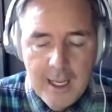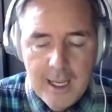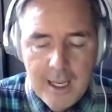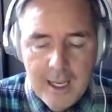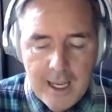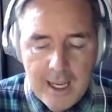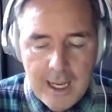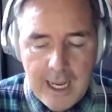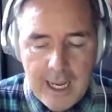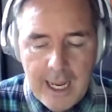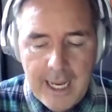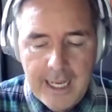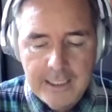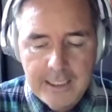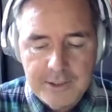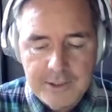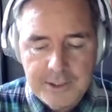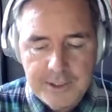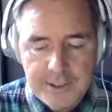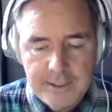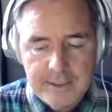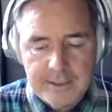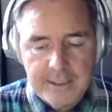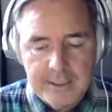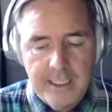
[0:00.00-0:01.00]
And she
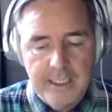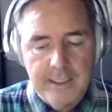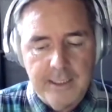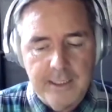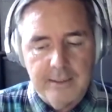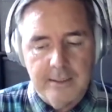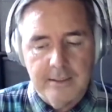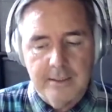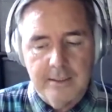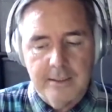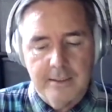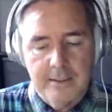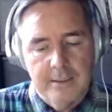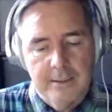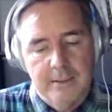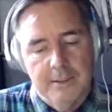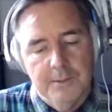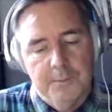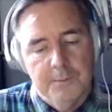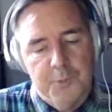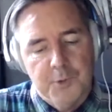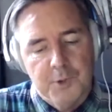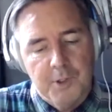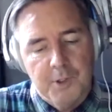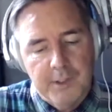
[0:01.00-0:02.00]
said, the
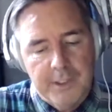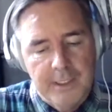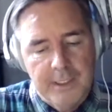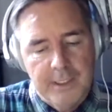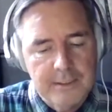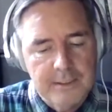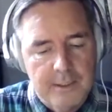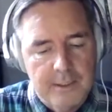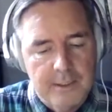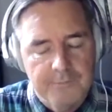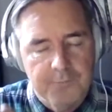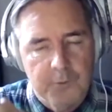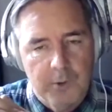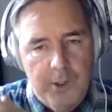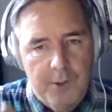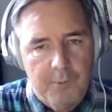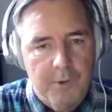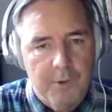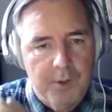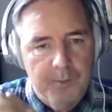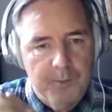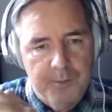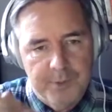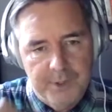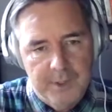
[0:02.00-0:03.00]
brilliance of what we're
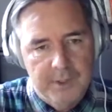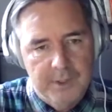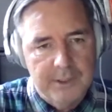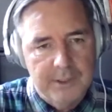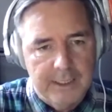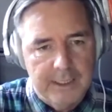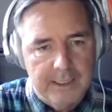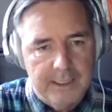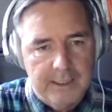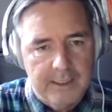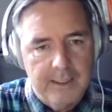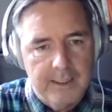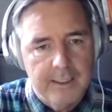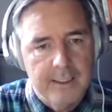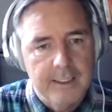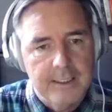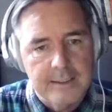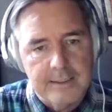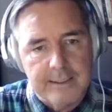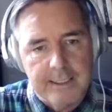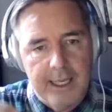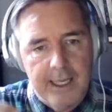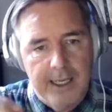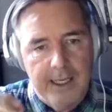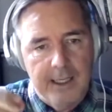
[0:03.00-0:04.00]
building is
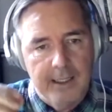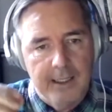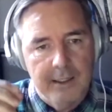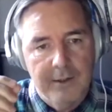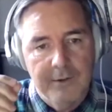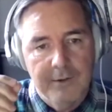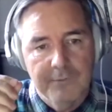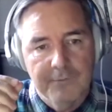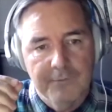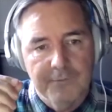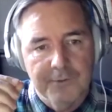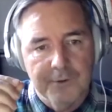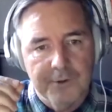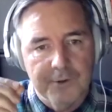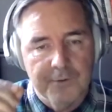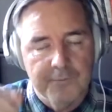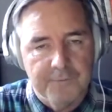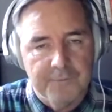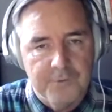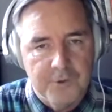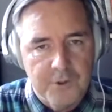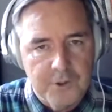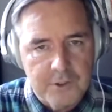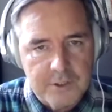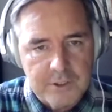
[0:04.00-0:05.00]
that for the
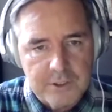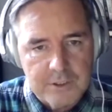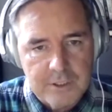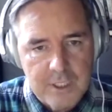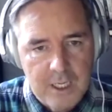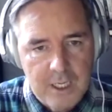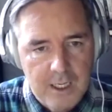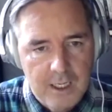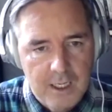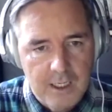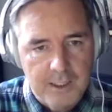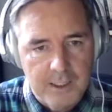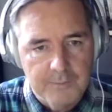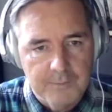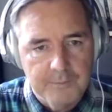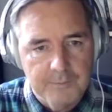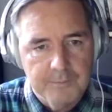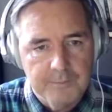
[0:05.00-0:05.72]
first time,